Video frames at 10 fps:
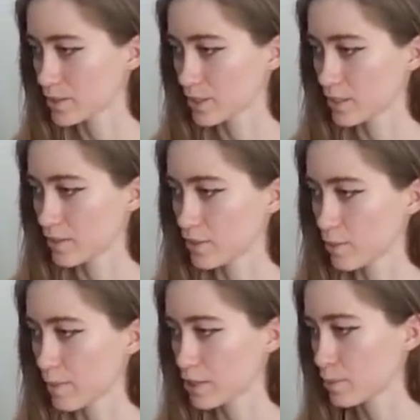so I couldn't even do
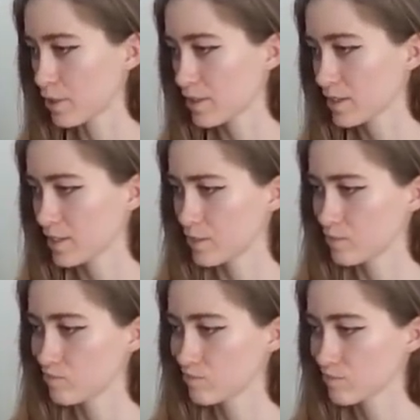the bachelor party thing. Oh.
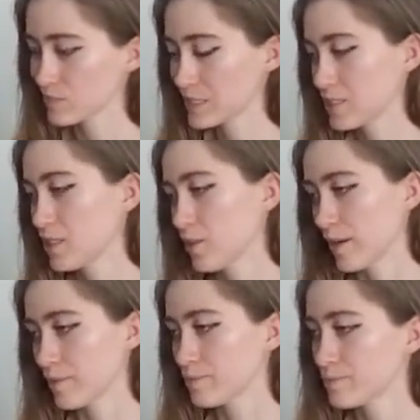Oh
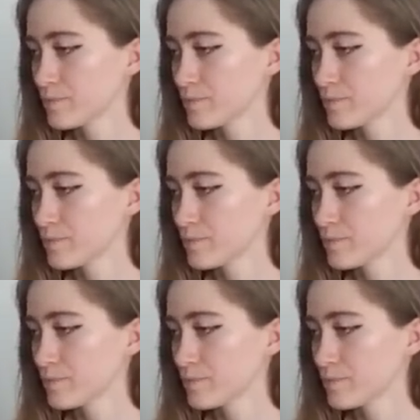well.